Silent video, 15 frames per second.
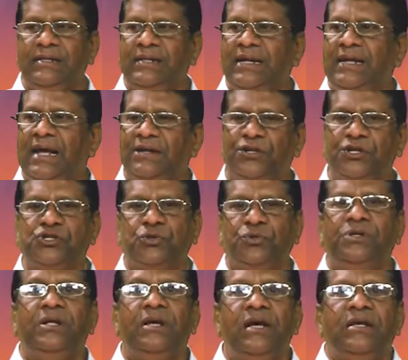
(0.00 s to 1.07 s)
Then he
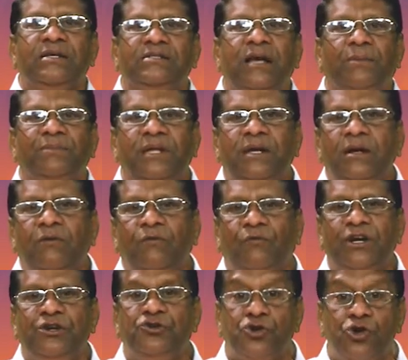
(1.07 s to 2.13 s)
understood something
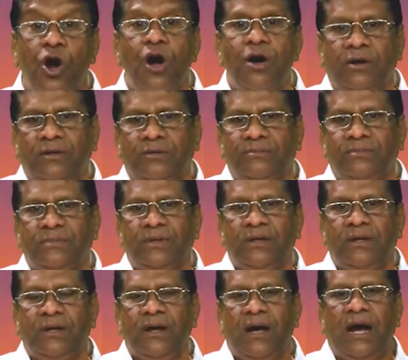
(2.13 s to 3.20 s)
went wrong.
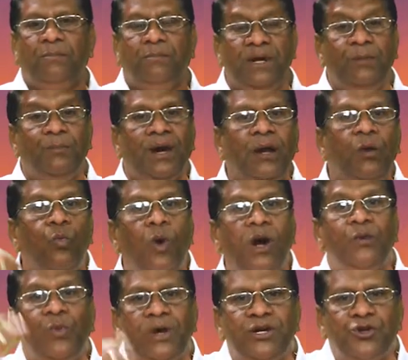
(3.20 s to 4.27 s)
And meanwhile,
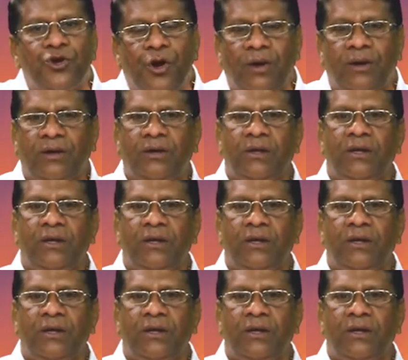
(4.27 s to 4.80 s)
what went wrong?